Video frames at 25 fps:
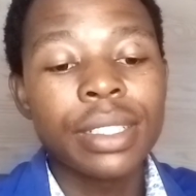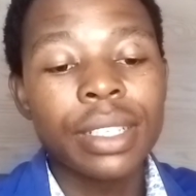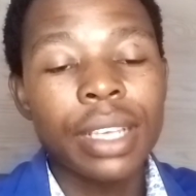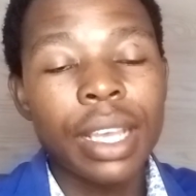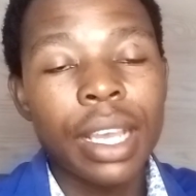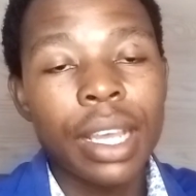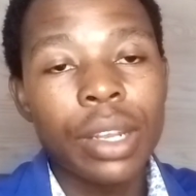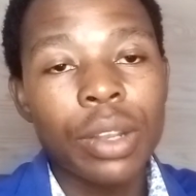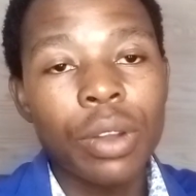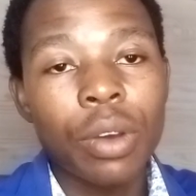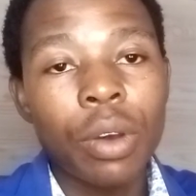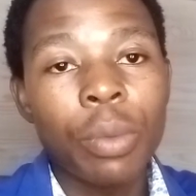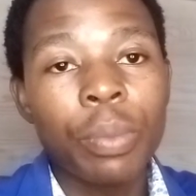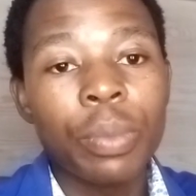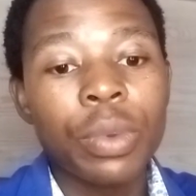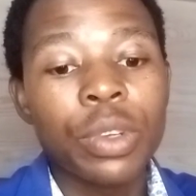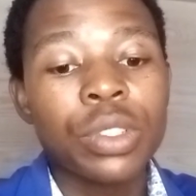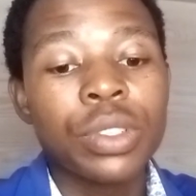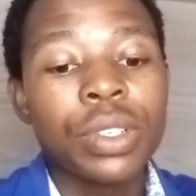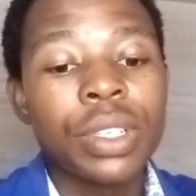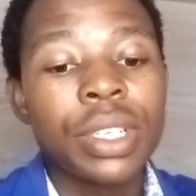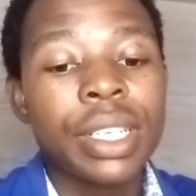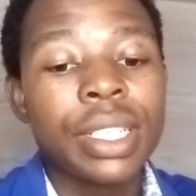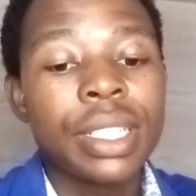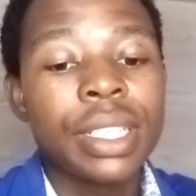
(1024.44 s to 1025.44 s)
and
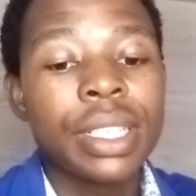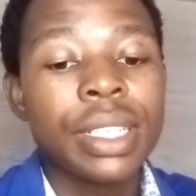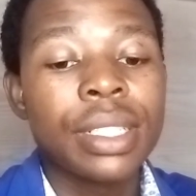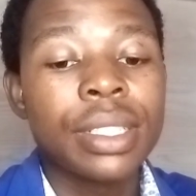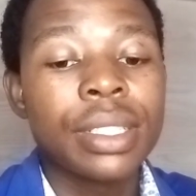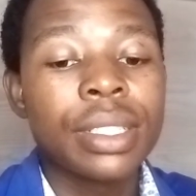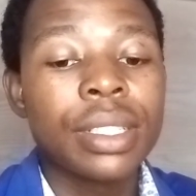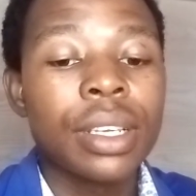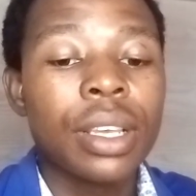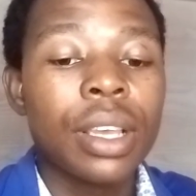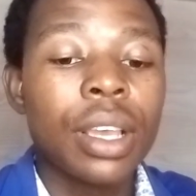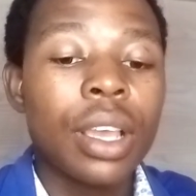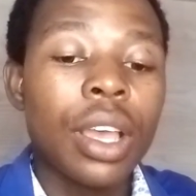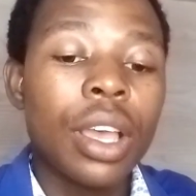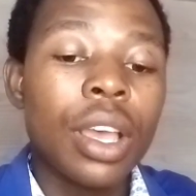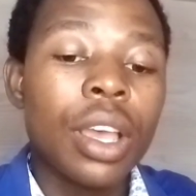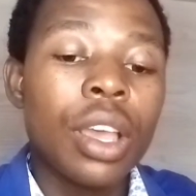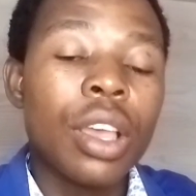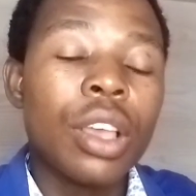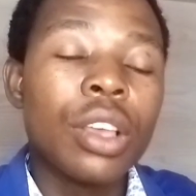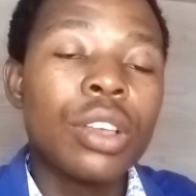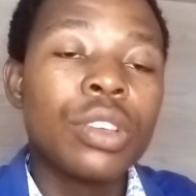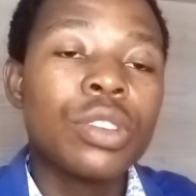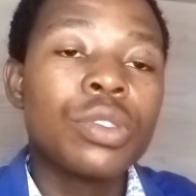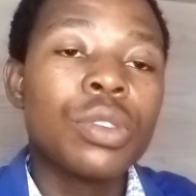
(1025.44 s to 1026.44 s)
opportunities.
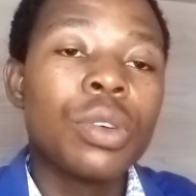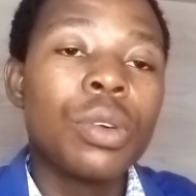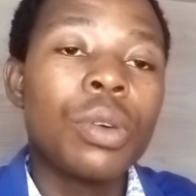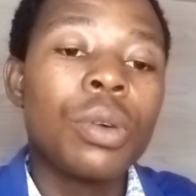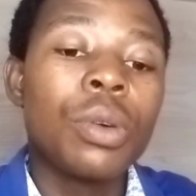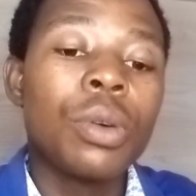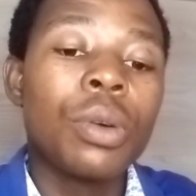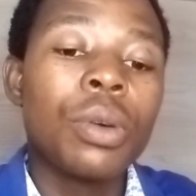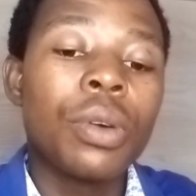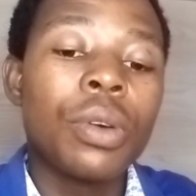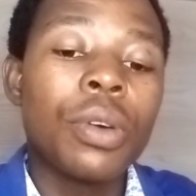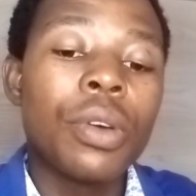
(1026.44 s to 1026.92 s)
So,